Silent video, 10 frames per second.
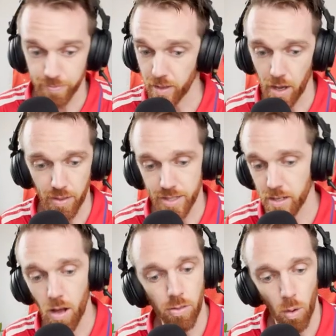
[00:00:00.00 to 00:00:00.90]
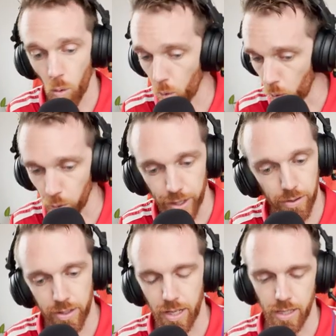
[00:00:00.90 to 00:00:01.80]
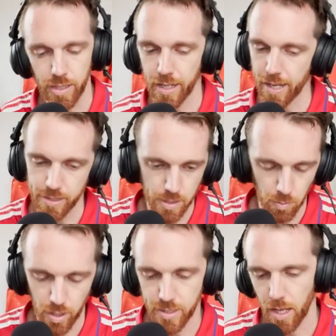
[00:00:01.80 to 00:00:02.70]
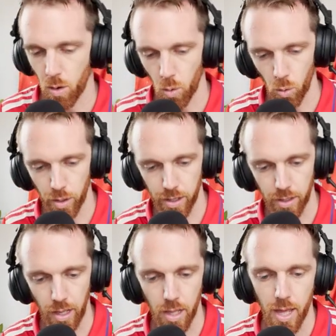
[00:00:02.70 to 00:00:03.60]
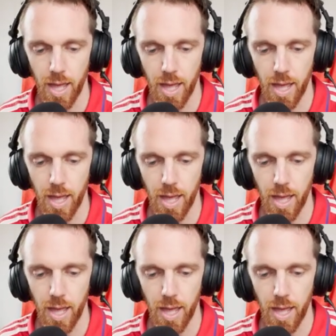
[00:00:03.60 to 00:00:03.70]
Now, that's not the whole area, and you can't summarize that whole area.